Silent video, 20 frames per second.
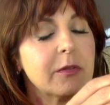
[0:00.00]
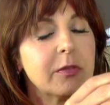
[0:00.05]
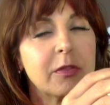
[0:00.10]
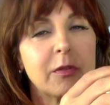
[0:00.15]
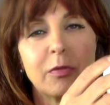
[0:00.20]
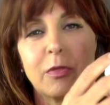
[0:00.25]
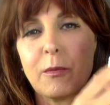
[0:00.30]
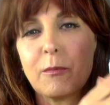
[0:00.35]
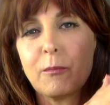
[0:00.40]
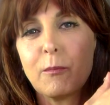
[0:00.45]

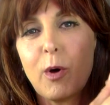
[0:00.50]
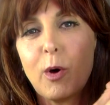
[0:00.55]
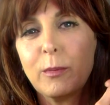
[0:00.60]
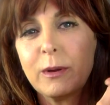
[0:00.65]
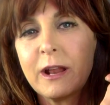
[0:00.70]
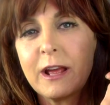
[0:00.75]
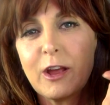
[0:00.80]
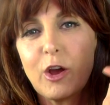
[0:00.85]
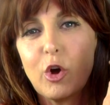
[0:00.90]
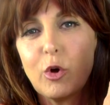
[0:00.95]
The
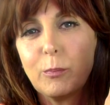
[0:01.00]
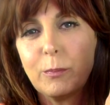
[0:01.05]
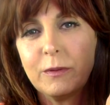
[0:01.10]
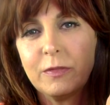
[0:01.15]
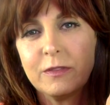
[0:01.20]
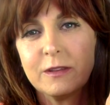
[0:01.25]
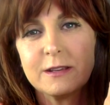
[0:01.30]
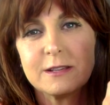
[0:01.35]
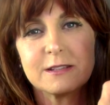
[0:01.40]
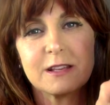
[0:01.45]
moment I
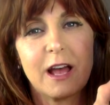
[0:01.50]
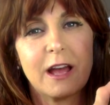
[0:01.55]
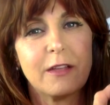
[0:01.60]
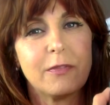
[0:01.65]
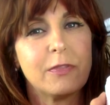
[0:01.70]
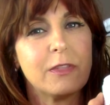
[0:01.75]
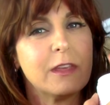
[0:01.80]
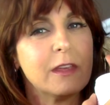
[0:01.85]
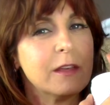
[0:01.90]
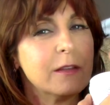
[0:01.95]
opened this,
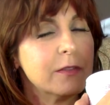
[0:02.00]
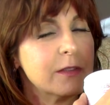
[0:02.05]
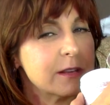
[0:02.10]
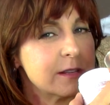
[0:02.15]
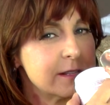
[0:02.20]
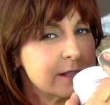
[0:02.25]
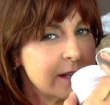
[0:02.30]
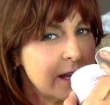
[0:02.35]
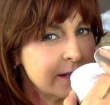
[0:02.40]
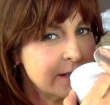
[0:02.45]
the
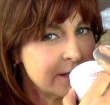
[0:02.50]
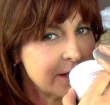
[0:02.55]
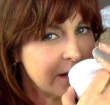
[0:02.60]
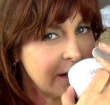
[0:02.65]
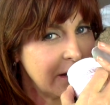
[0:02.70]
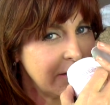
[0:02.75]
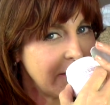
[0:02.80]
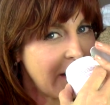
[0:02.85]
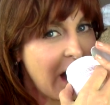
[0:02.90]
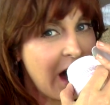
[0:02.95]
scent
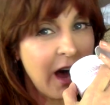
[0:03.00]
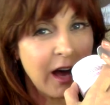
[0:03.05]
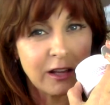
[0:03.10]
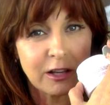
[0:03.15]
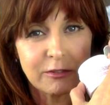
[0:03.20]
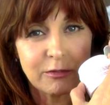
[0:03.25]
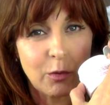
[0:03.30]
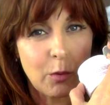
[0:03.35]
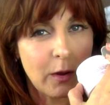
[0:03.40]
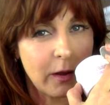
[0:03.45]
of
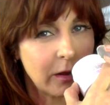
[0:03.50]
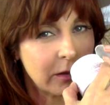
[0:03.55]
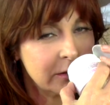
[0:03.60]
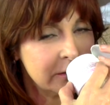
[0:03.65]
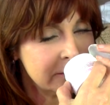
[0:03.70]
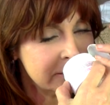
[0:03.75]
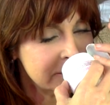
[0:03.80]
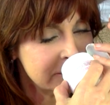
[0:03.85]
olive oil